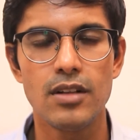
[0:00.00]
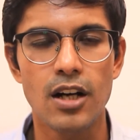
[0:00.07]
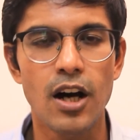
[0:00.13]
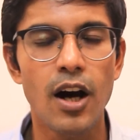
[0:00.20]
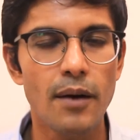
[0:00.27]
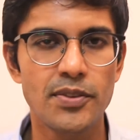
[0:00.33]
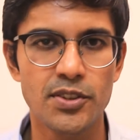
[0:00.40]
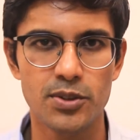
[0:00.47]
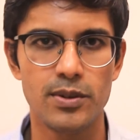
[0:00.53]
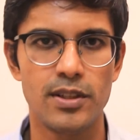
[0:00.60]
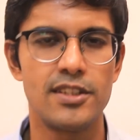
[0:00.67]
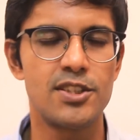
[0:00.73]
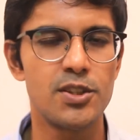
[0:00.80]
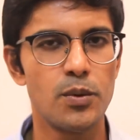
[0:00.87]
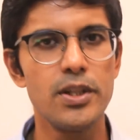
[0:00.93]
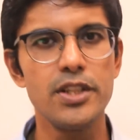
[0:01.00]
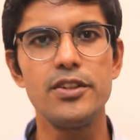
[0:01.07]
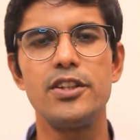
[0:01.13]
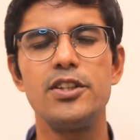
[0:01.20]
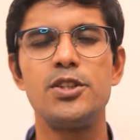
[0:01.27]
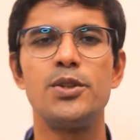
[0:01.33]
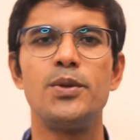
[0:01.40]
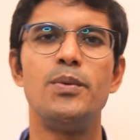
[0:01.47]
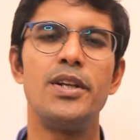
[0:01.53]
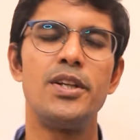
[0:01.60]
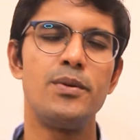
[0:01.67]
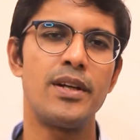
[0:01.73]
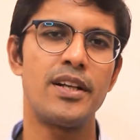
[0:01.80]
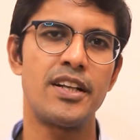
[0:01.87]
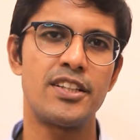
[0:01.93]
optional. So what you could do when
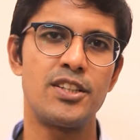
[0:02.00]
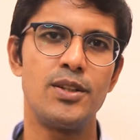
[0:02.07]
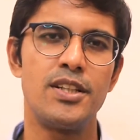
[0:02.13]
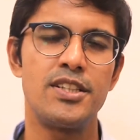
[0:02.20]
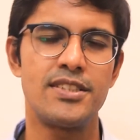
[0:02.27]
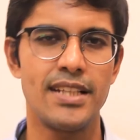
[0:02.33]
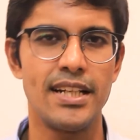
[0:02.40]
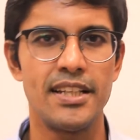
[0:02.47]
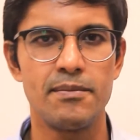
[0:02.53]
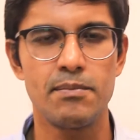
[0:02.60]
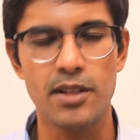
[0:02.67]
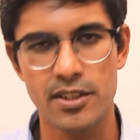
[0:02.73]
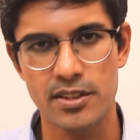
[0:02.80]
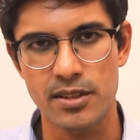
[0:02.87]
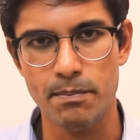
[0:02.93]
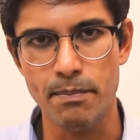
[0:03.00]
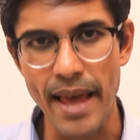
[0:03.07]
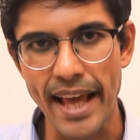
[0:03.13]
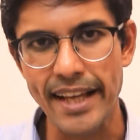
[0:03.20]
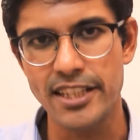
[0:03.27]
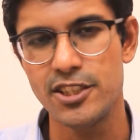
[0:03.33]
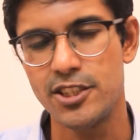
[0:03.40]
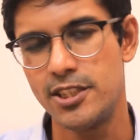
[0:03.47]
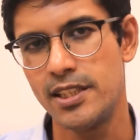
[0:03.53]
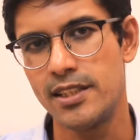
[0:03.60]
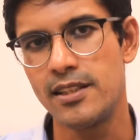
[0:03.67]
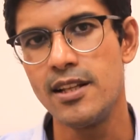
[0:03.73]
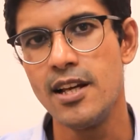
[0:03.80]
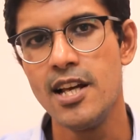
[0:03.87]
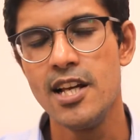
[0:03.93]
you are actually selling part of a package
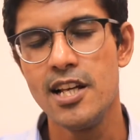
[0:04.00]
deal,